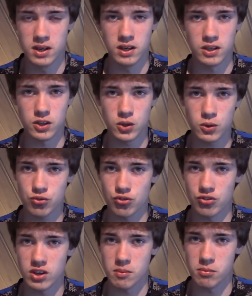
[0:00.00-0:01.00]
uses
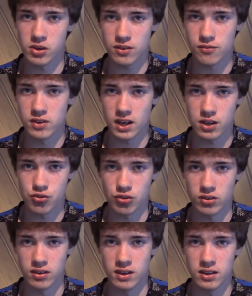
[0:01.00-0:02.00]
the
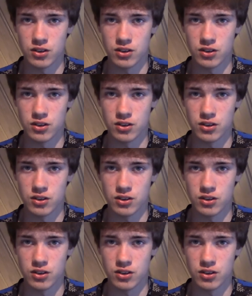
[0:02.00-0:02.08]
abbreviation